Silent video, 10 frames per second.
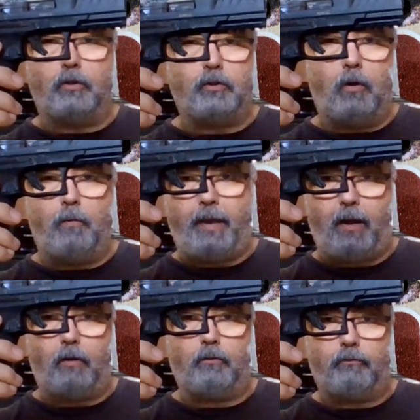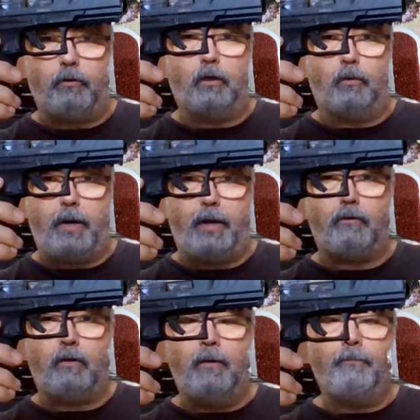pound trigger weight,
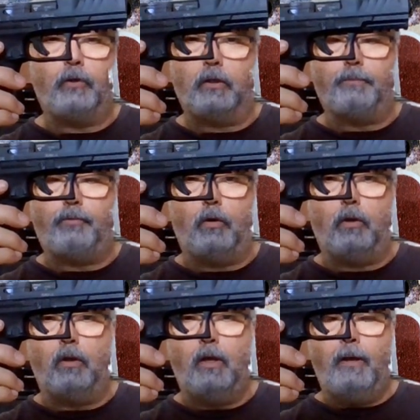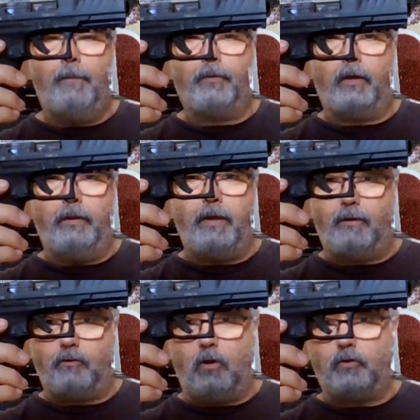trigger pull, and that is also
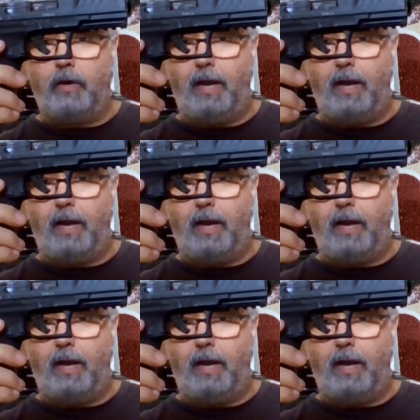helping,